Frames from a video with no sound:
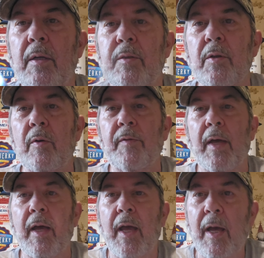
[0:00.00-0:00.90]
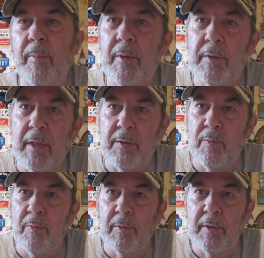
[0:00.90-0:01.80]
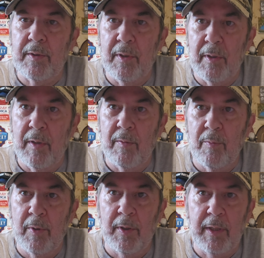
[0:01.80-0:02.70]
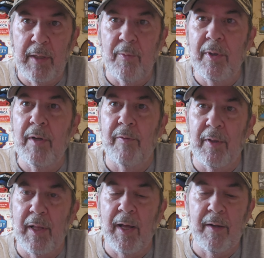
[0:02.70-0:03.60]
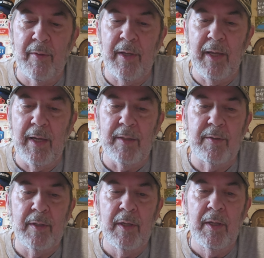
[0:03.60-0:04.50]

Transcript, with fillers: So if that happens, that's going to really get rid of a lot of the ants.